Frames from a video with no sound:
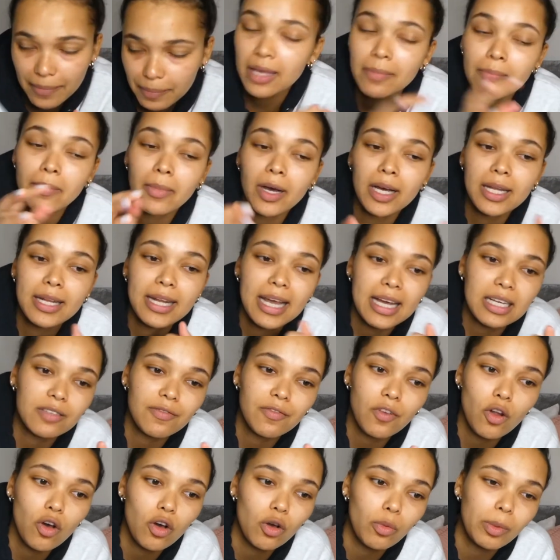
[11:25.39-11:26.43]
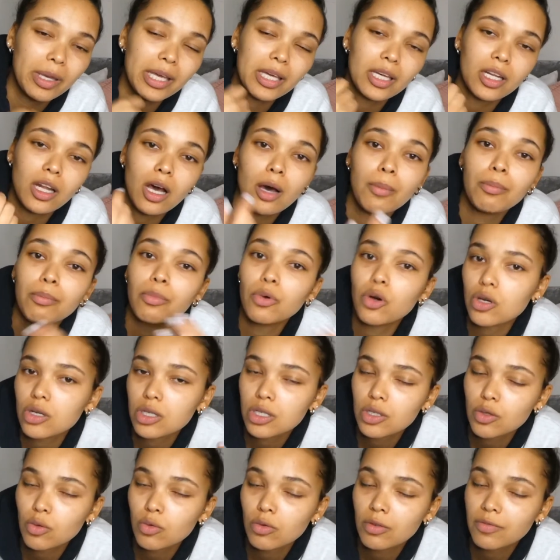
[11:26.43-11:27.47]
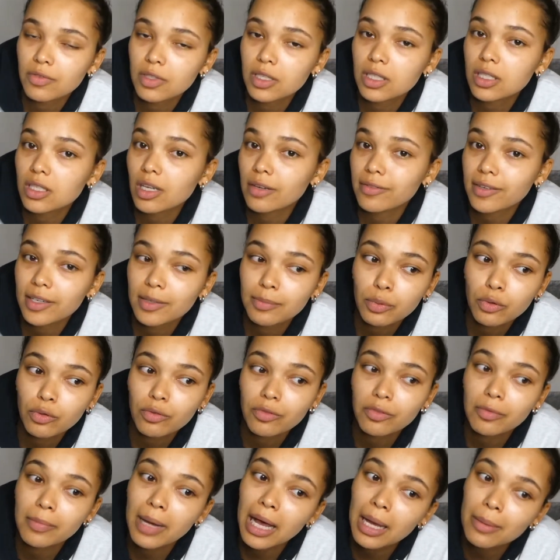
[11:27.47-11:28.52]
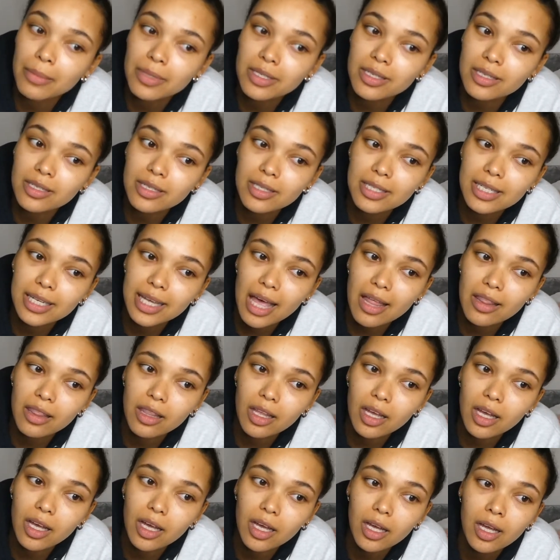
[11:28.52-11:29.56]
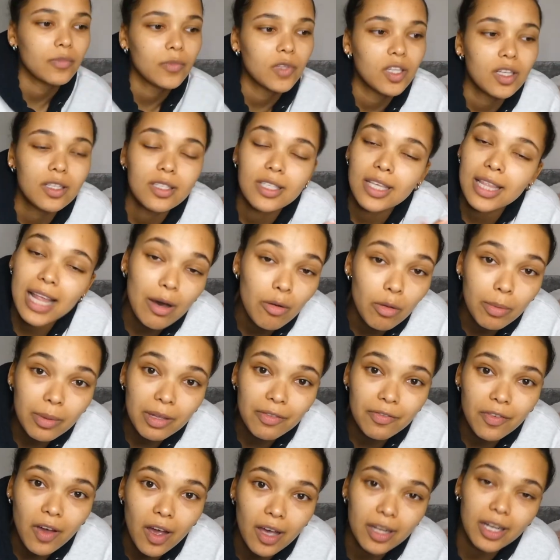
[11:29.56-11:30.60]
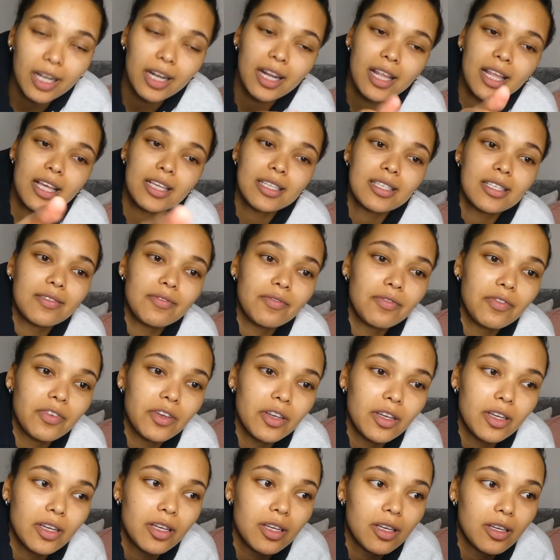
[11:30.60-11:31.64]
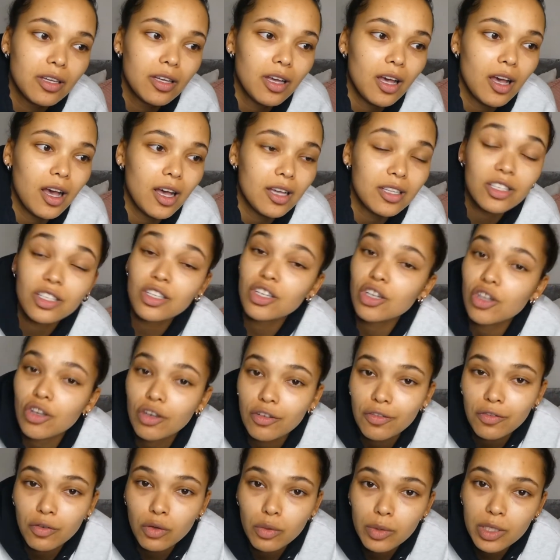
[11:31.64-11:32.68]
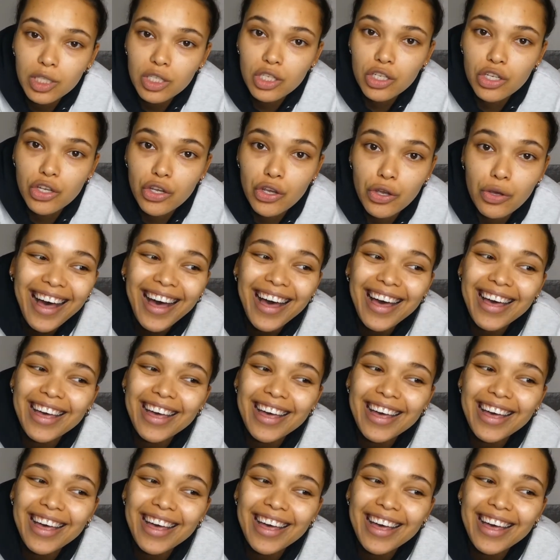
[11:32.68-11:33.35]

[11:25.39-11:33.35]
In my next vlog we can unbox all of the stuff I brought from Amazon together, so that will be fun and that's for us to look forward to.